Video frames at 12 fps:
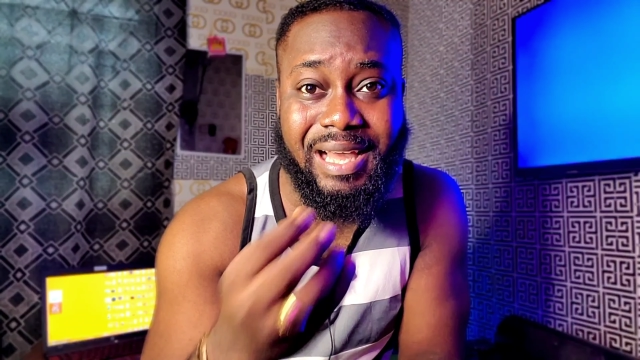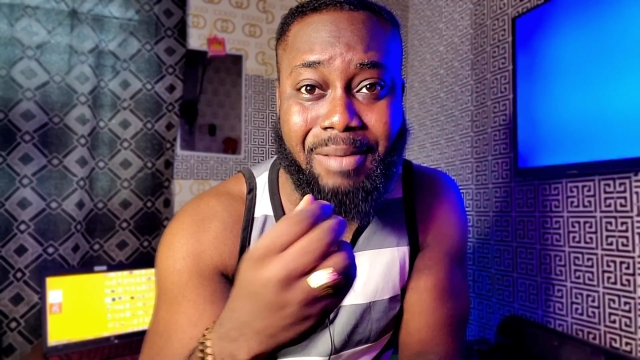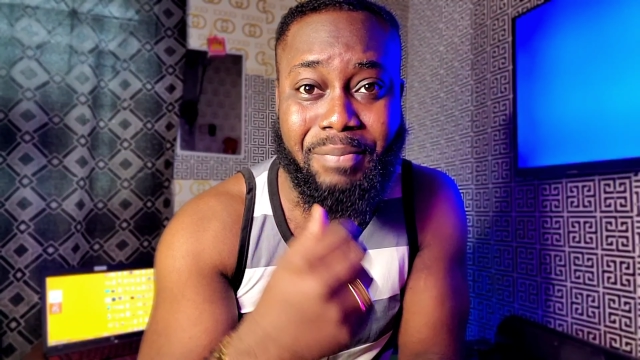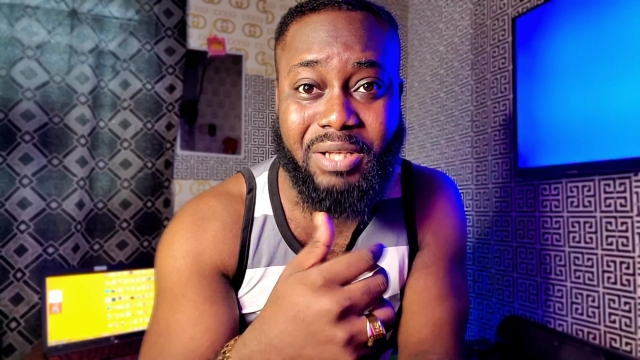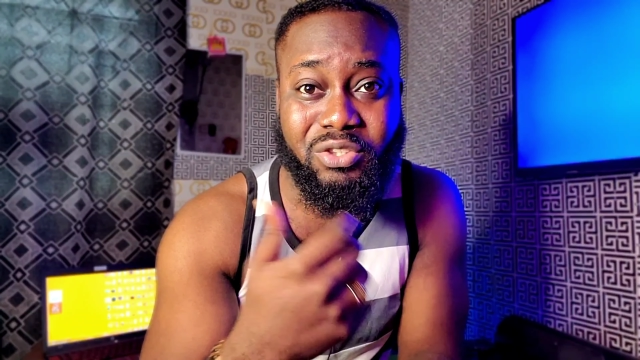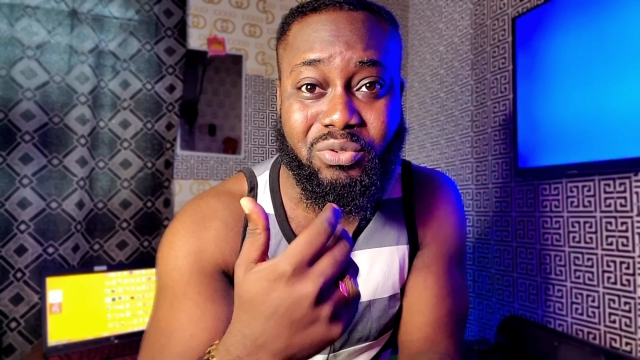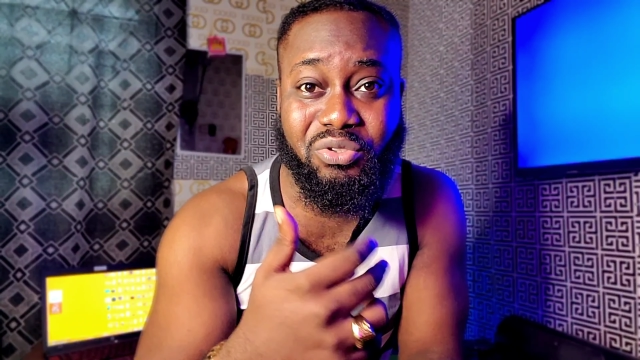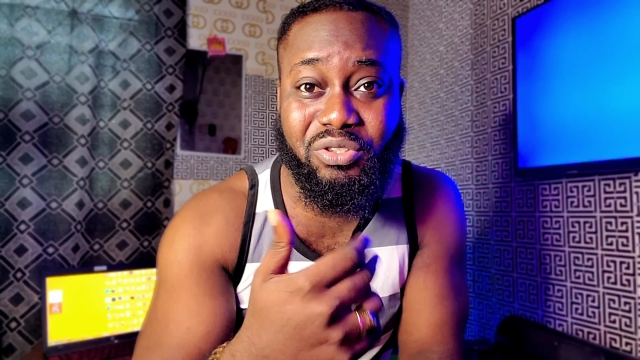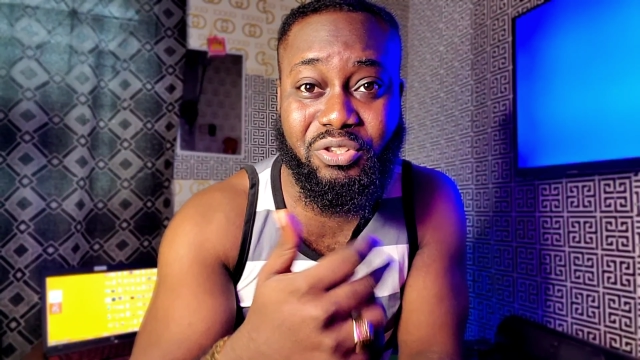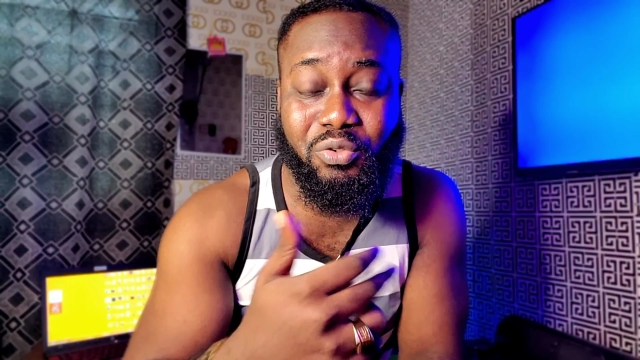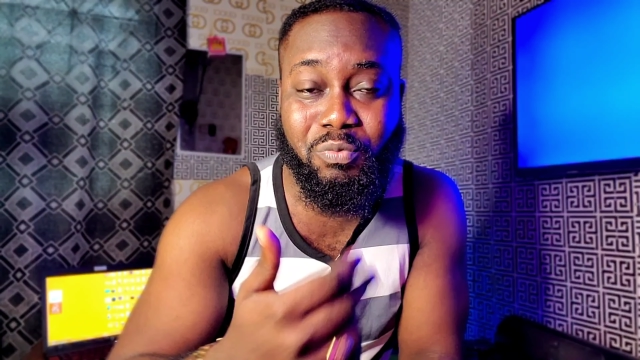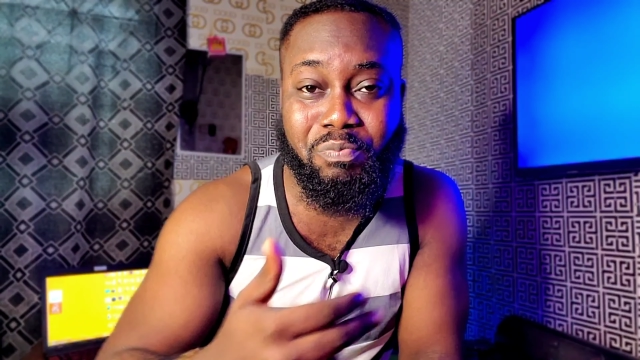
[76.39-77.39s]
and by so
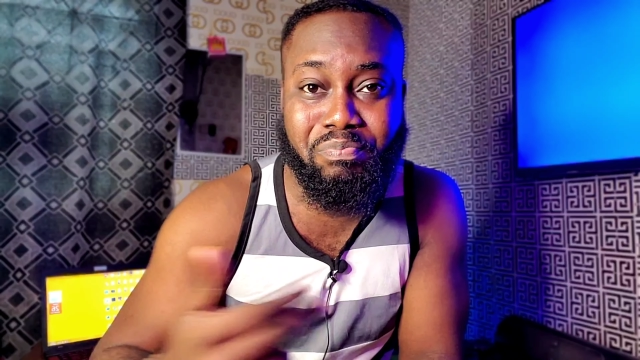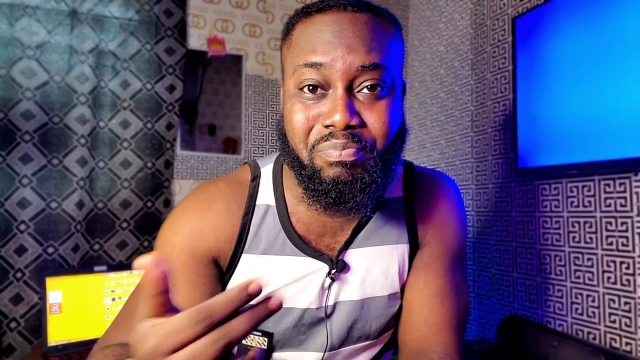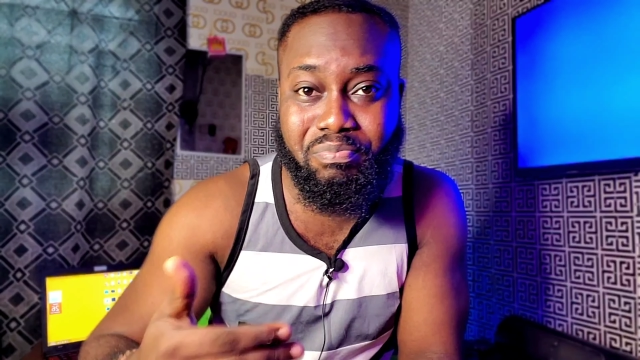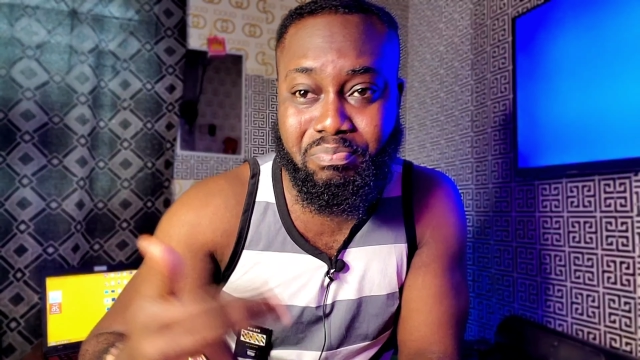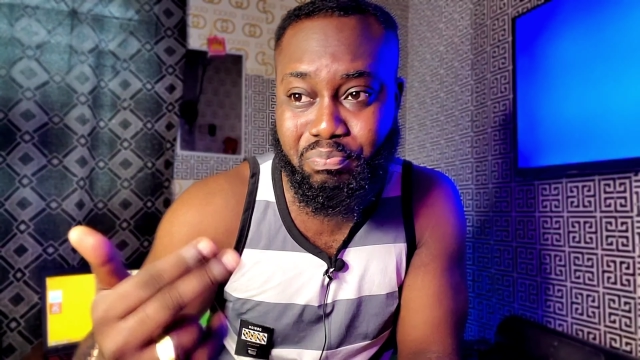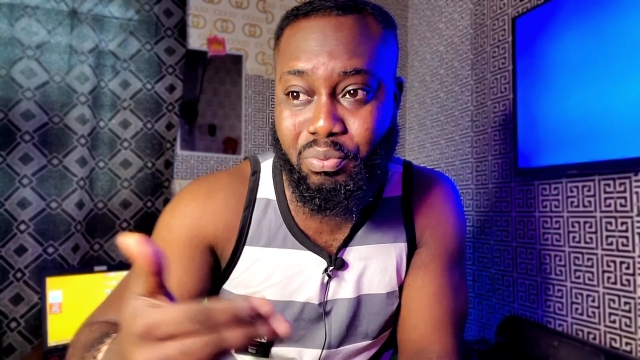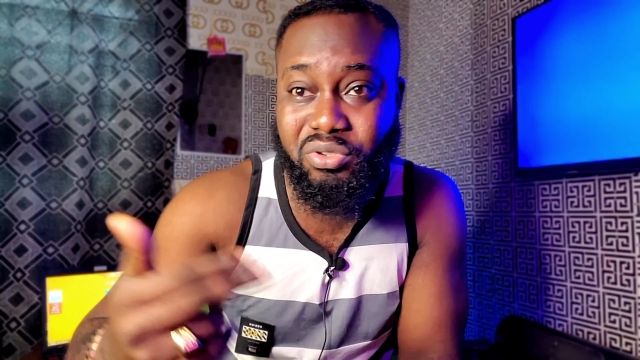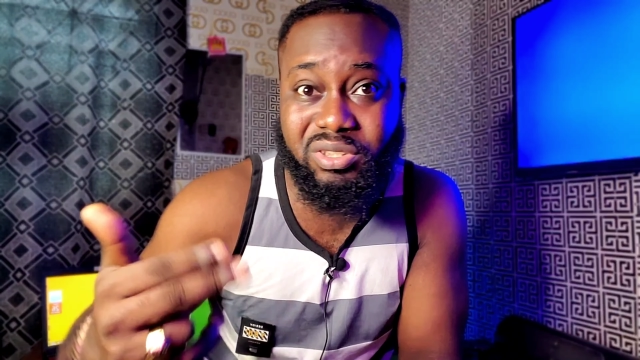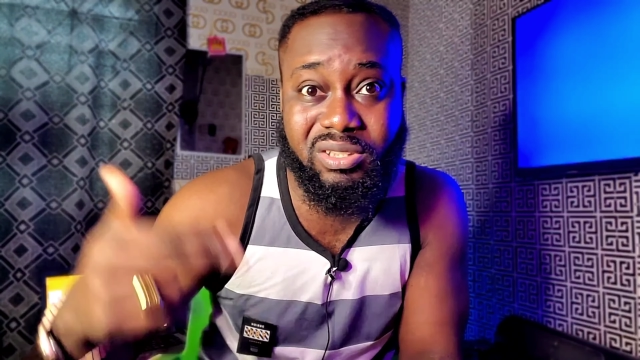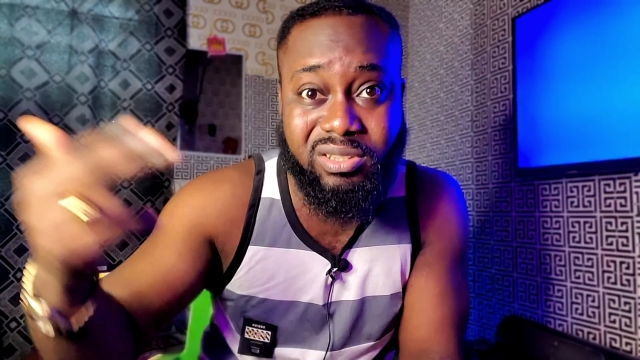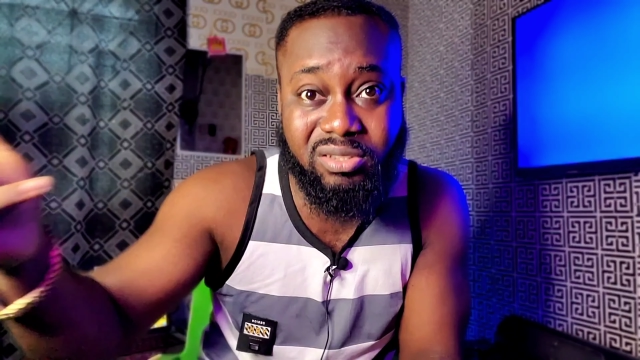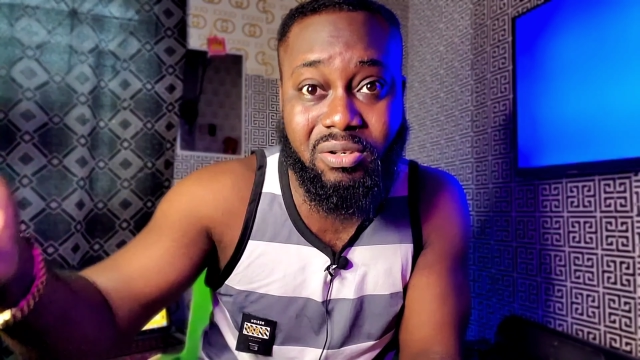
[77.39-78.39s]
doing, you
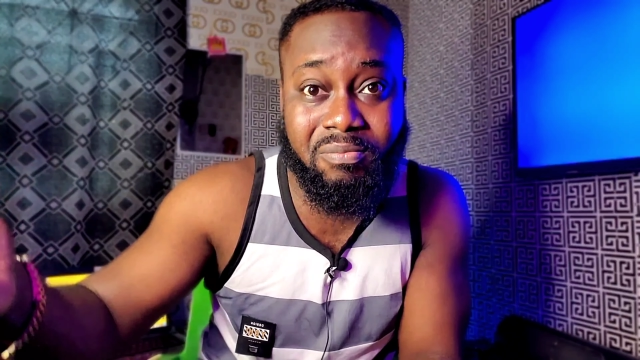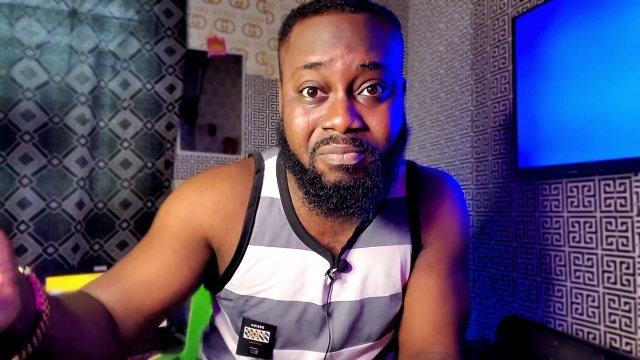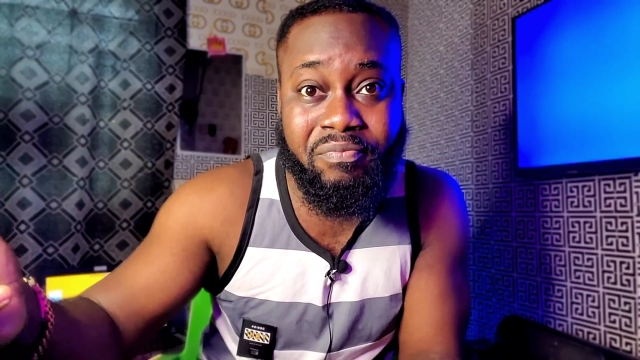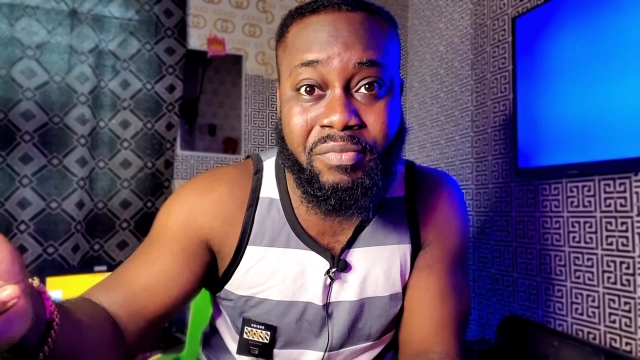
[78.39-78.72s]
post some